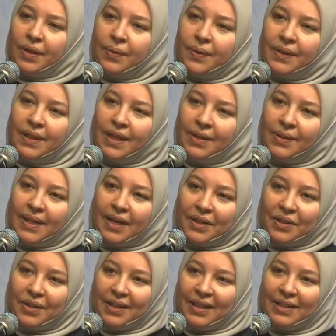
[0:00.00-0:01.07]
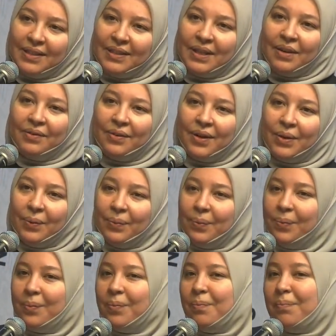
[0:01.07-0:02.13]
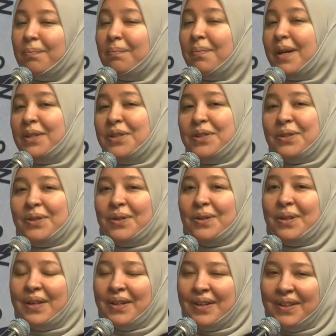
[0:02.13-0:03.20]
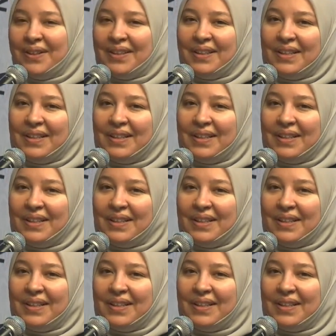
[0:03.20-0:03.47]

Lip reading: OCD is actually discovered much earlier